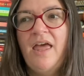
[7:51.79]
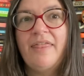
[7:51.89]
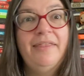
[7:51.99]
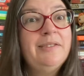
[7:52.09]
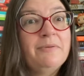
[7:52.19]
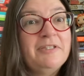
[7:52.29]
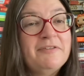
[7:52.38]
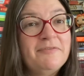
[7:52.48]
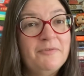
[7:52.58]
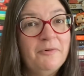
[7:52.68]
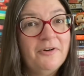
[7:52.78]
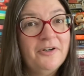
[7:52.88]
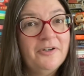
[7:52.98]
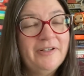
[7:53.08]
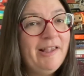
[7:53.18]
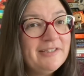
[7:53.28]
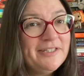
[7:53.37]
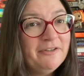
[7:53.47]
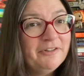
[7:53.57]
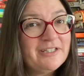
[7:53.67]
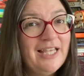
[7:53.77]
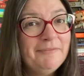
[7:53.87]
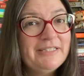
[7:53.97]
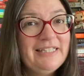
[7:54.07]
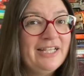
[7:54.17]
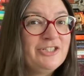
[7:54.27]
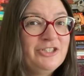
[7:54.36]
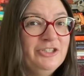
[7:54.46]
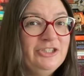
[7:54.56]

This was for Kelsey over at Slime and Slashers.